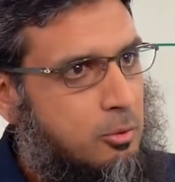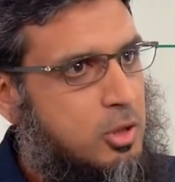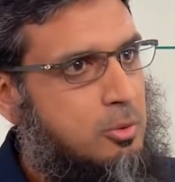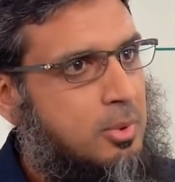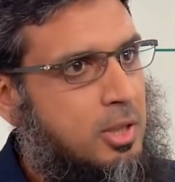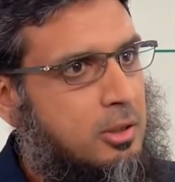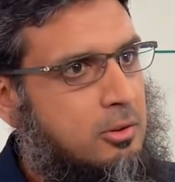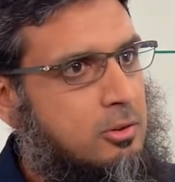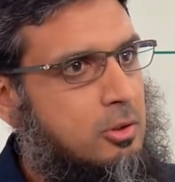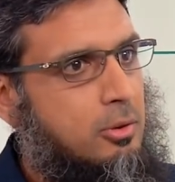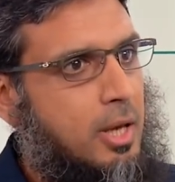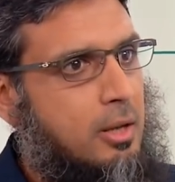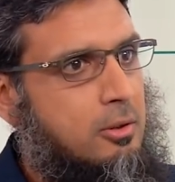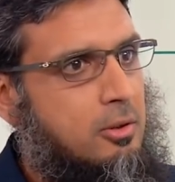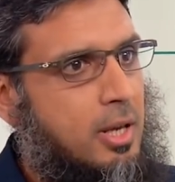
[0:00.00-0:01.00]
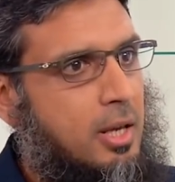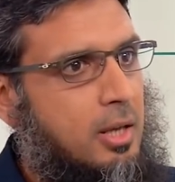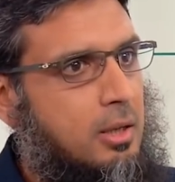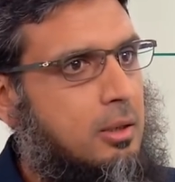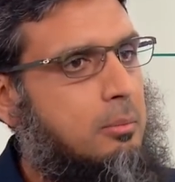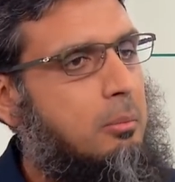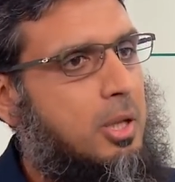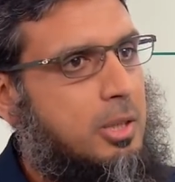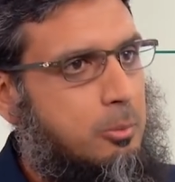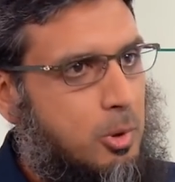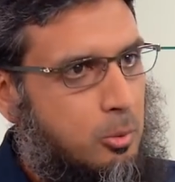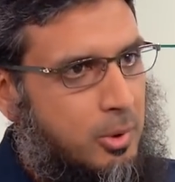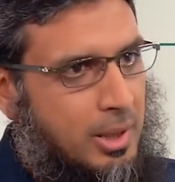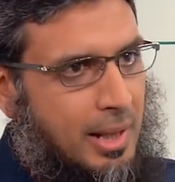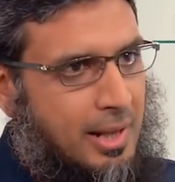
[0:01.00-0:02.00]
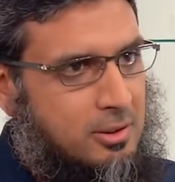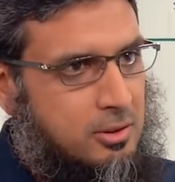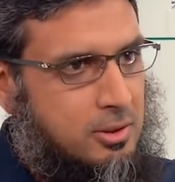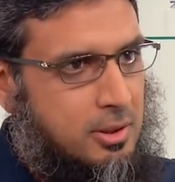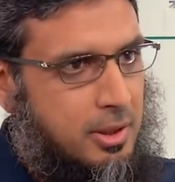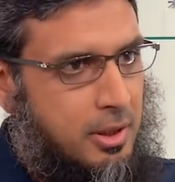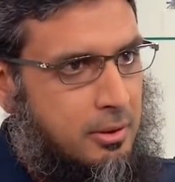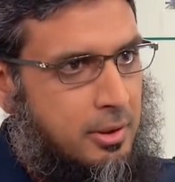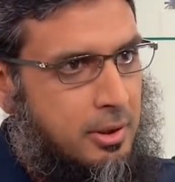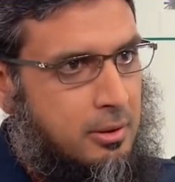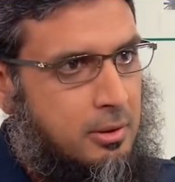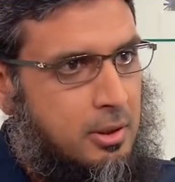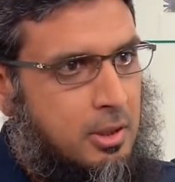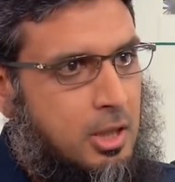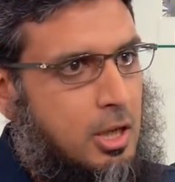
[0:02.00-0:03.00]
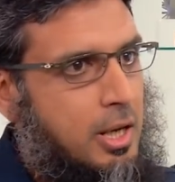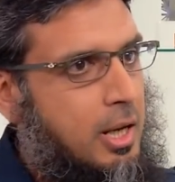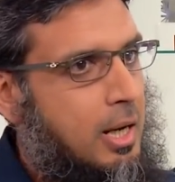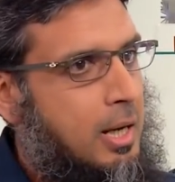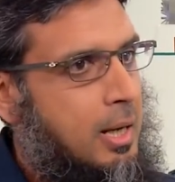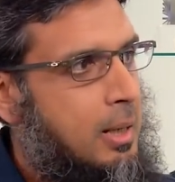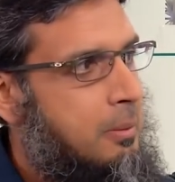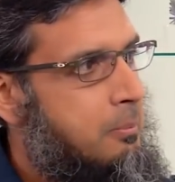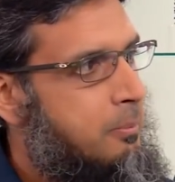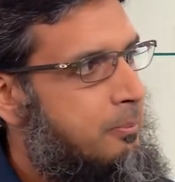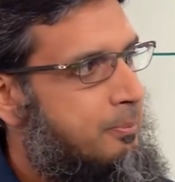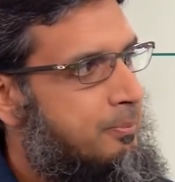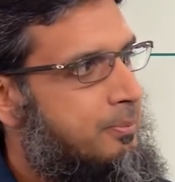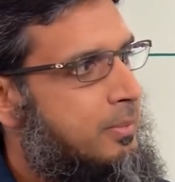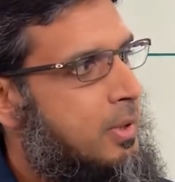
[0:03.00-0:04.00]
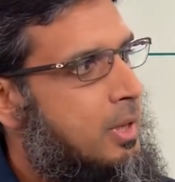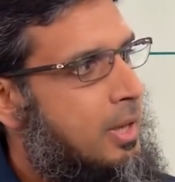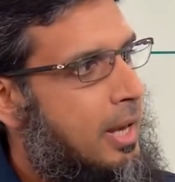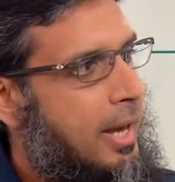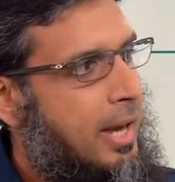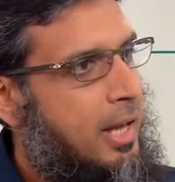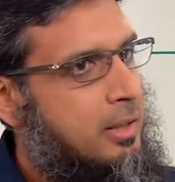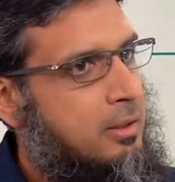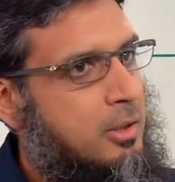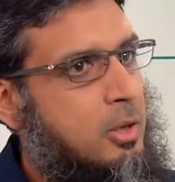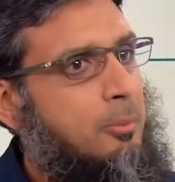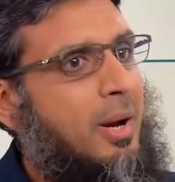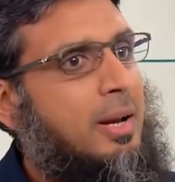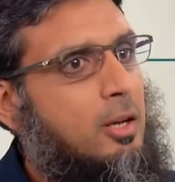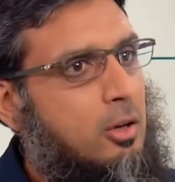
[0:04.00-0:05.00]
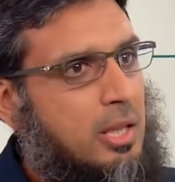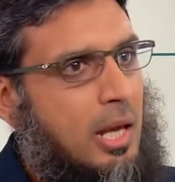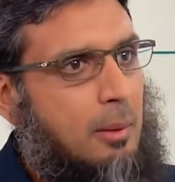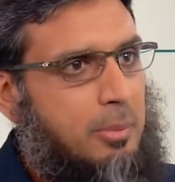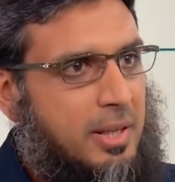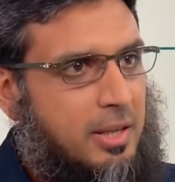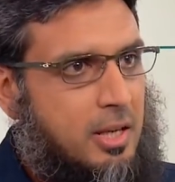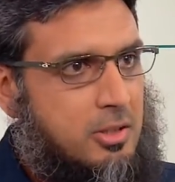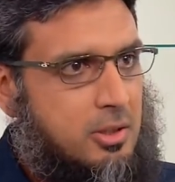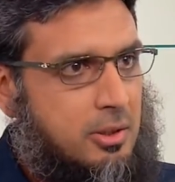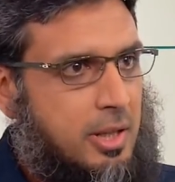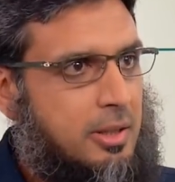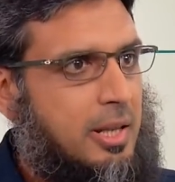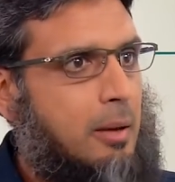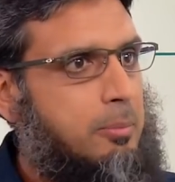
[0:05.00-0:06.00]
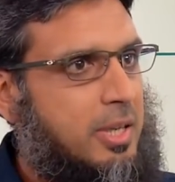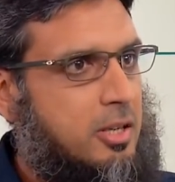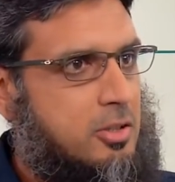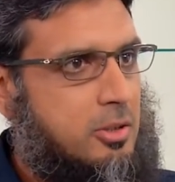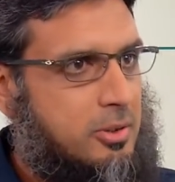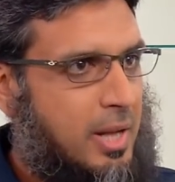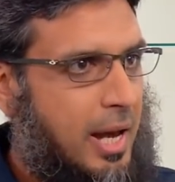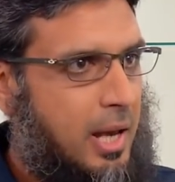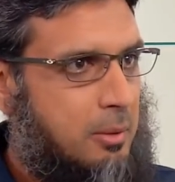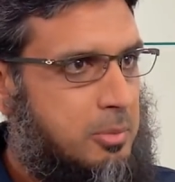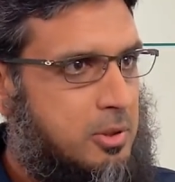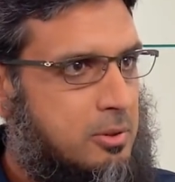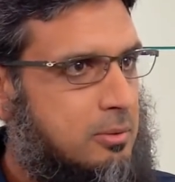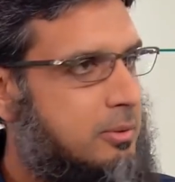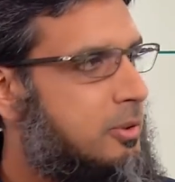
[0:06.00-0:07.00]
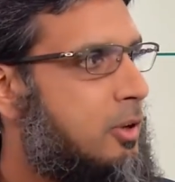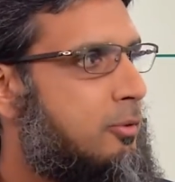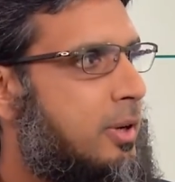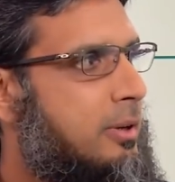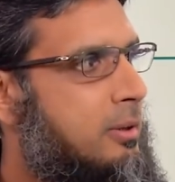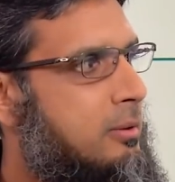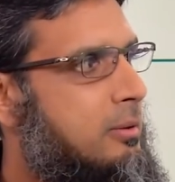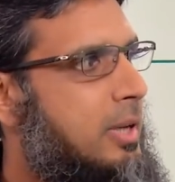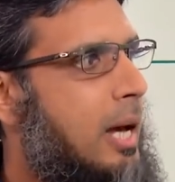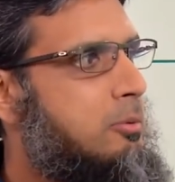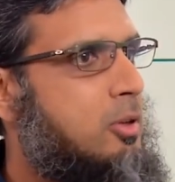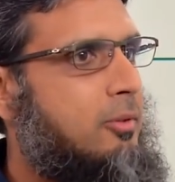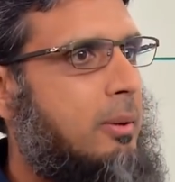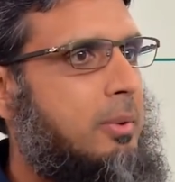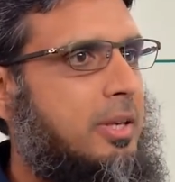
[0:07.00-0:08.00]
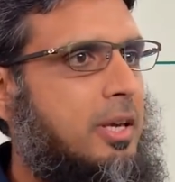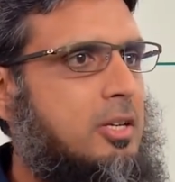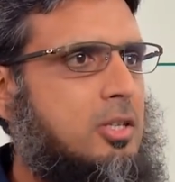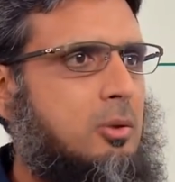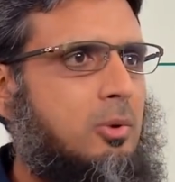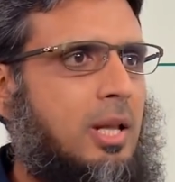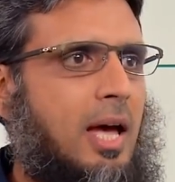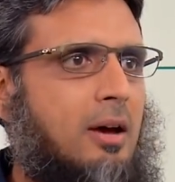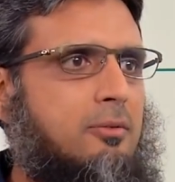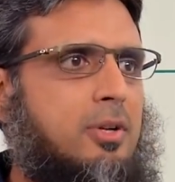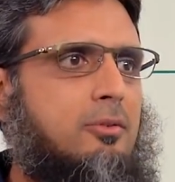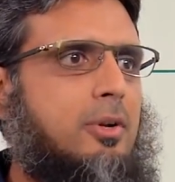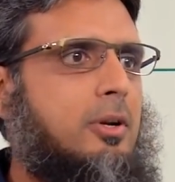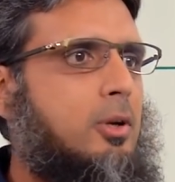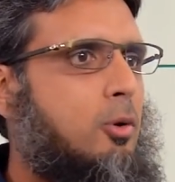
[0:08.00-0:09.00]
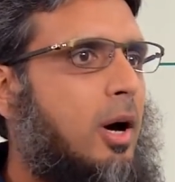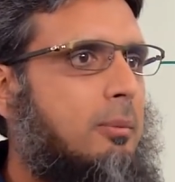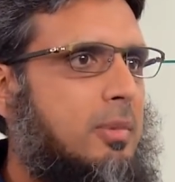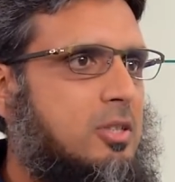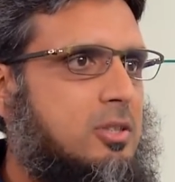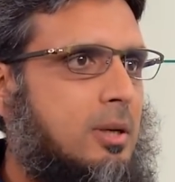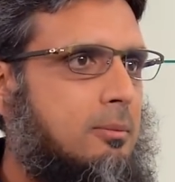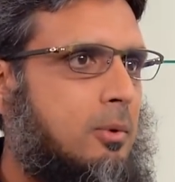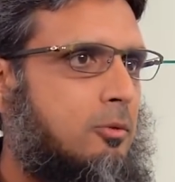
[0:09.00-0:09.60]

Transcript: which means you can take multiple VLANs in there. Okay. Um, and depending on the application and the application types, different types of application will have different requirements. Some